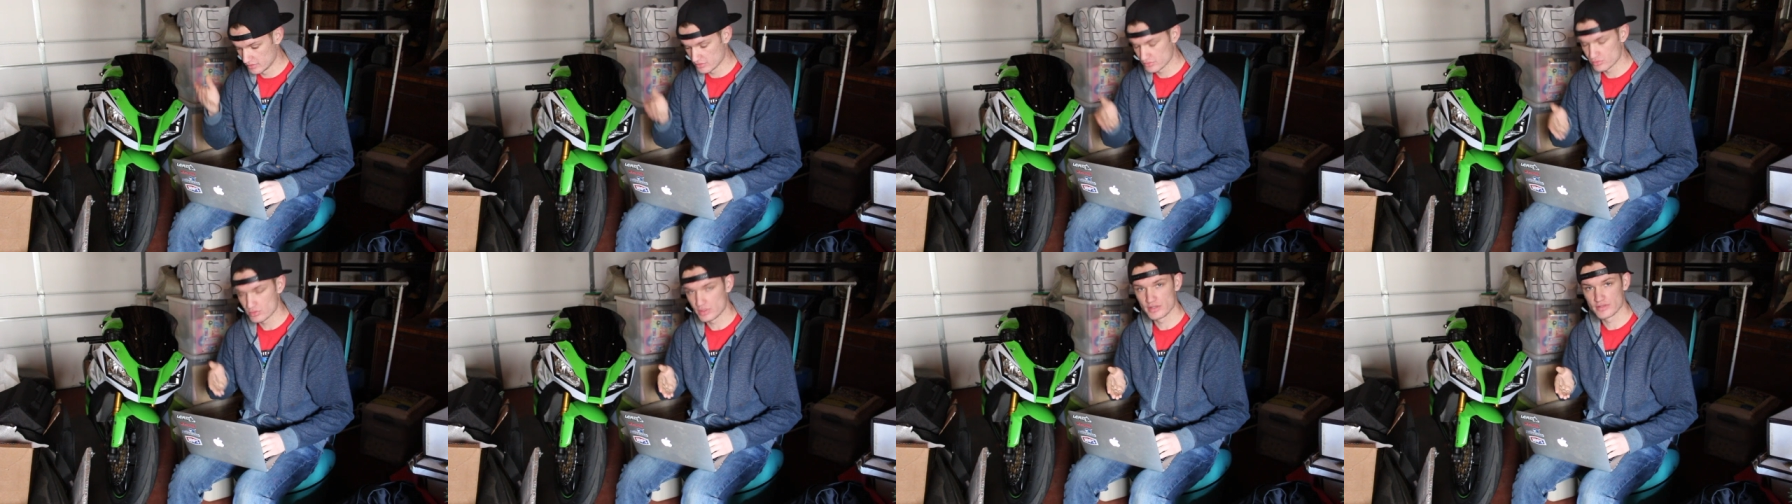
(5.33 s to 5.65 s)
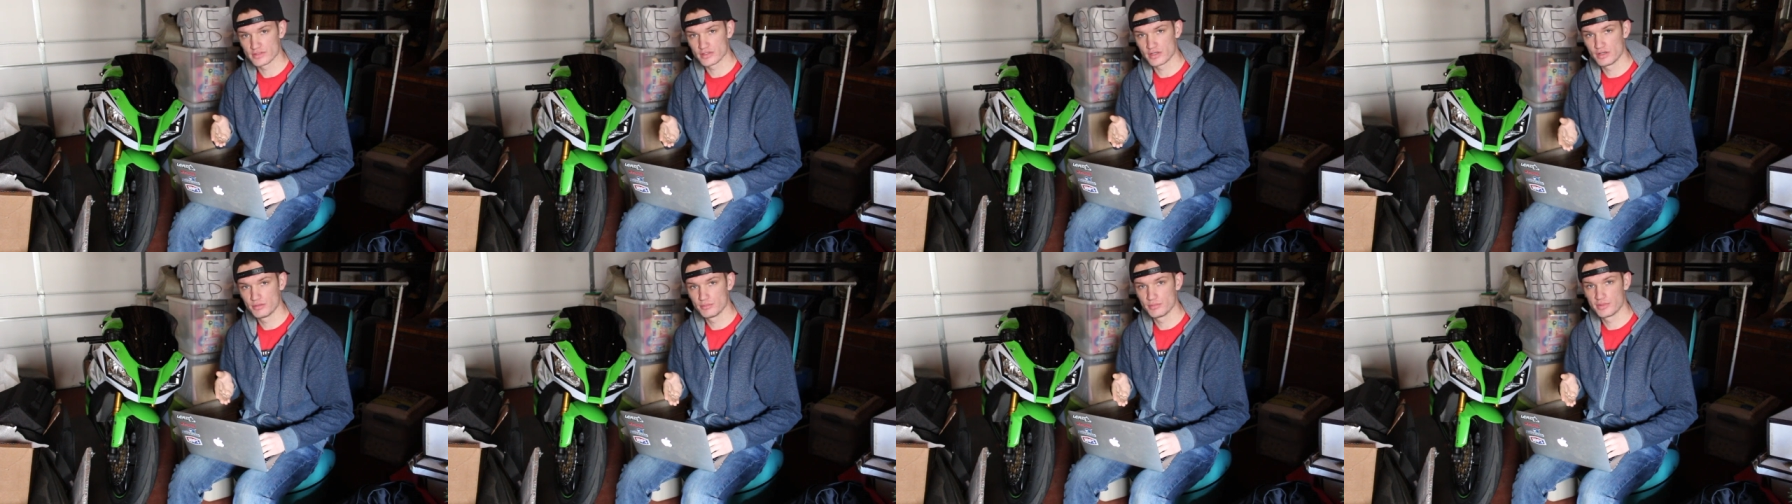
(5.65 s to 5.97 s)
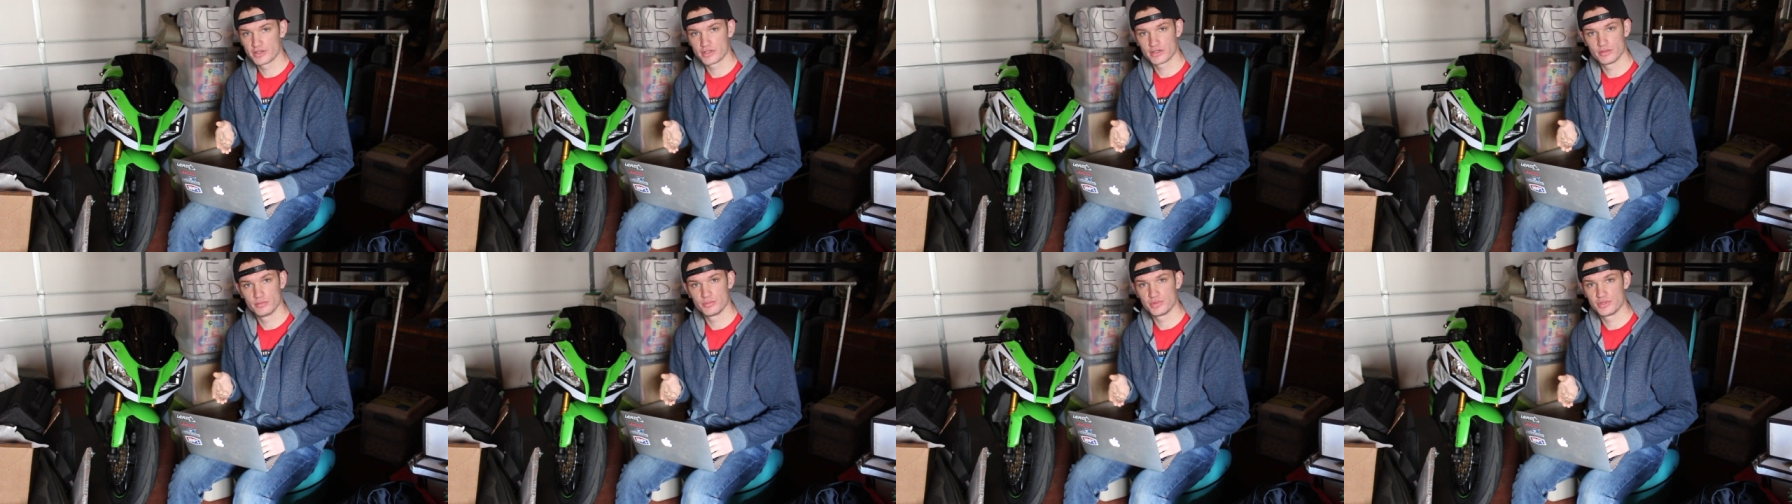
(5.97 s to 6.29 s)
So I was on
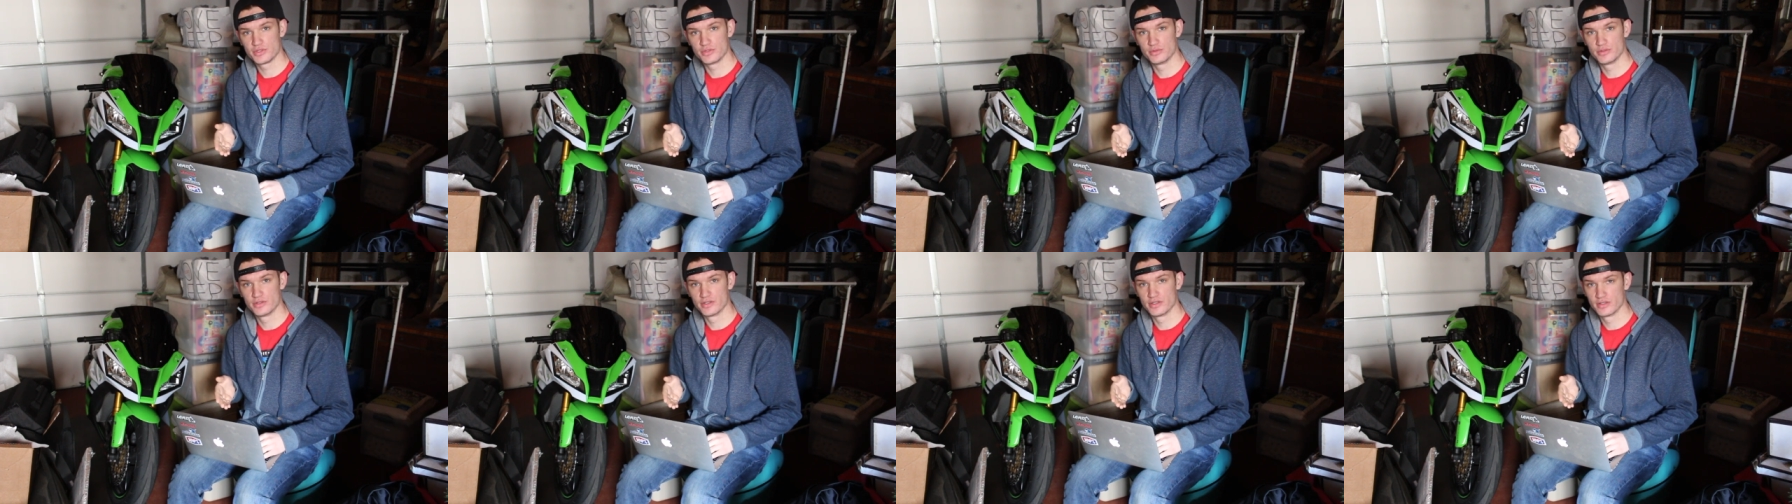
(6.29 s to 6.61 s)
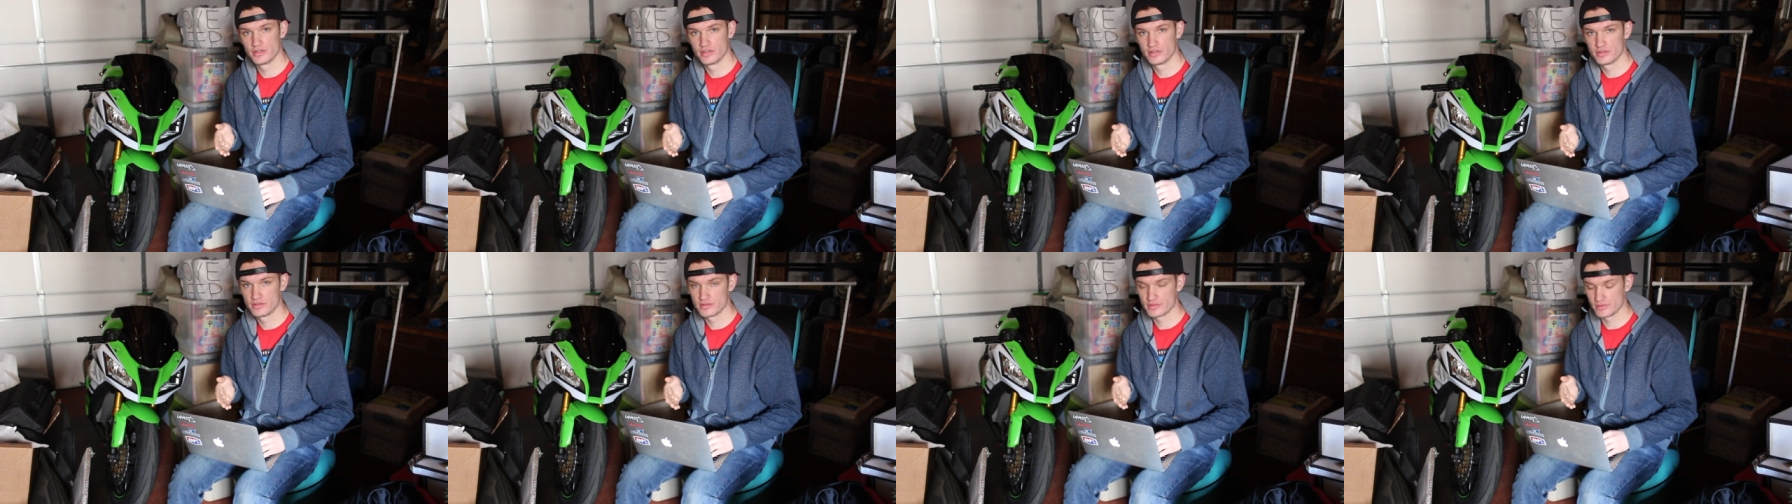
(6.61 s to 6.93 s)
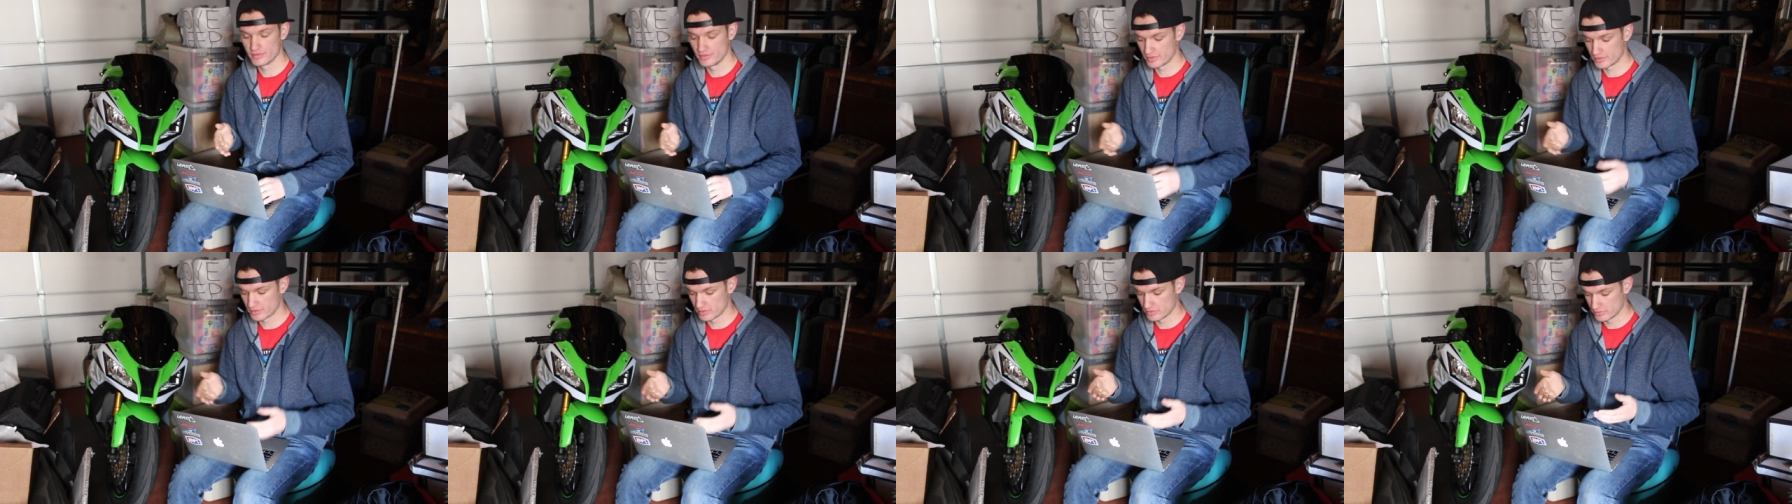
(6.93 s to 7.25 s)
my computer just
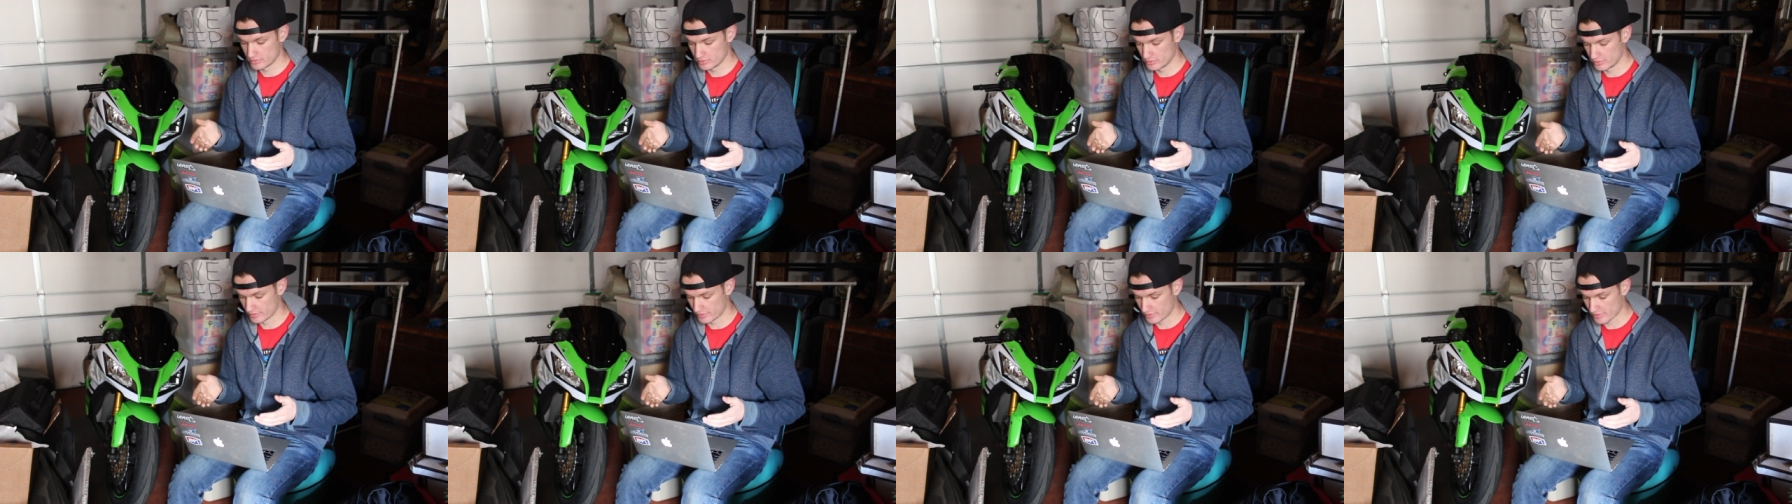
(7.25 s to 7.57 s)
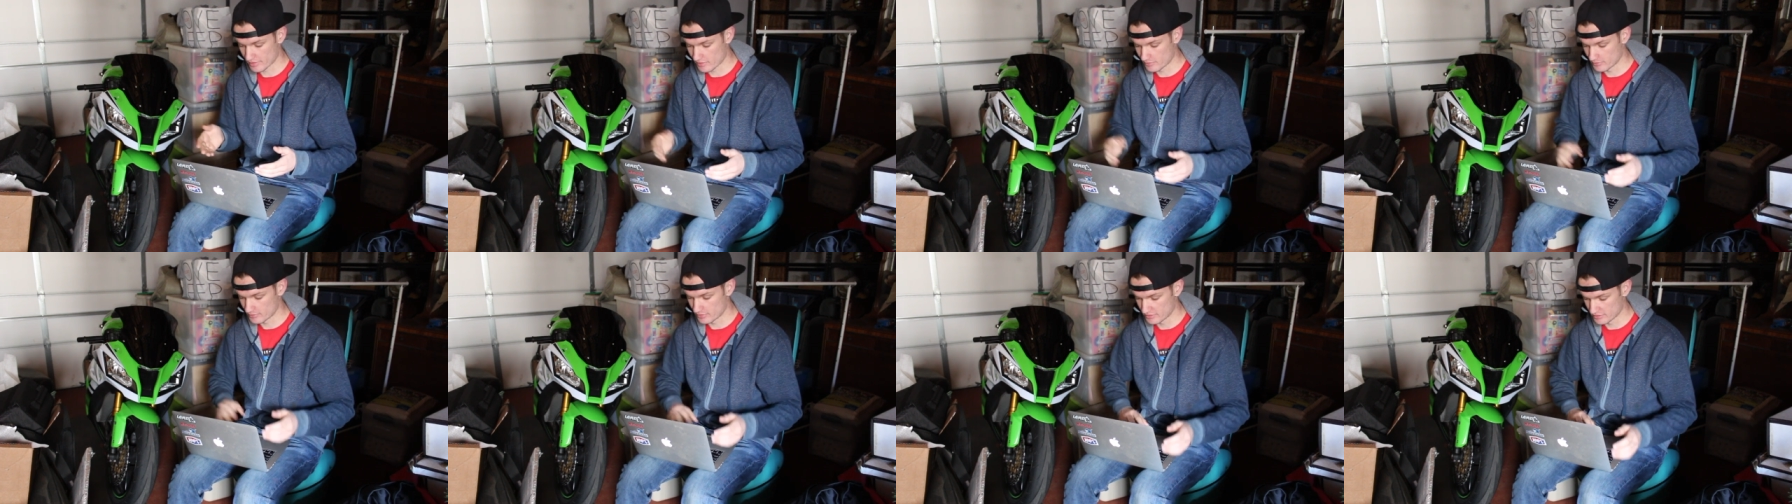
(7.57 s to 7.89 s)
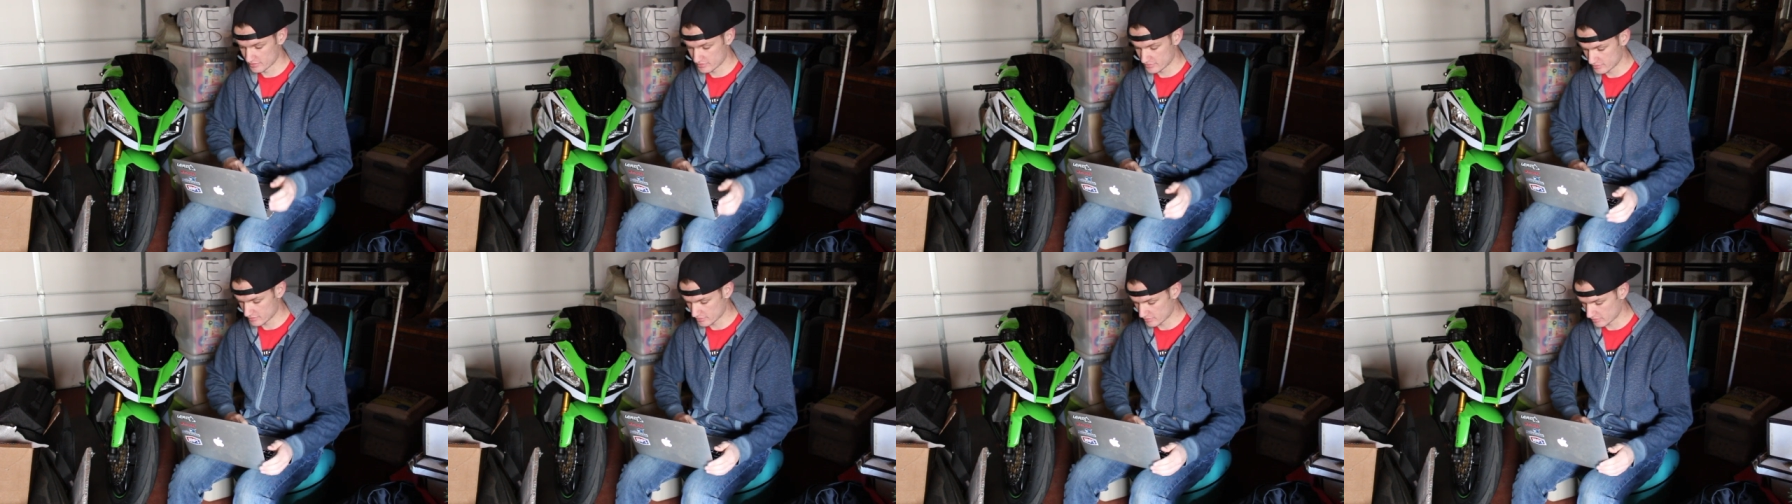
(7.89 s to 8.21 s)
looking through the comments